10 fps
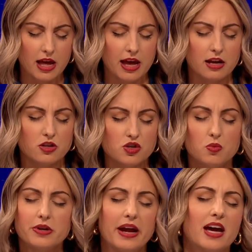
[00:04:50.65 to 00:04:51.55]
and you
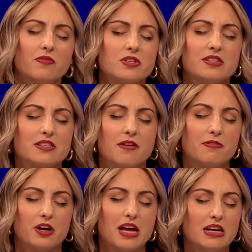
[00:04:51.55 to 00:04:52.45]
will not have to
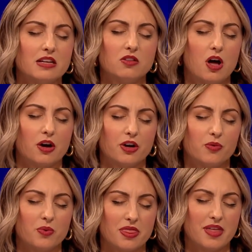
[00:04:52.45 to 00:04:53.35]
suffer any
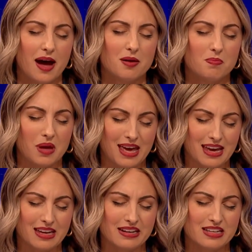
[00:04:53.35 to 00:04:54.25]
longer with that pain.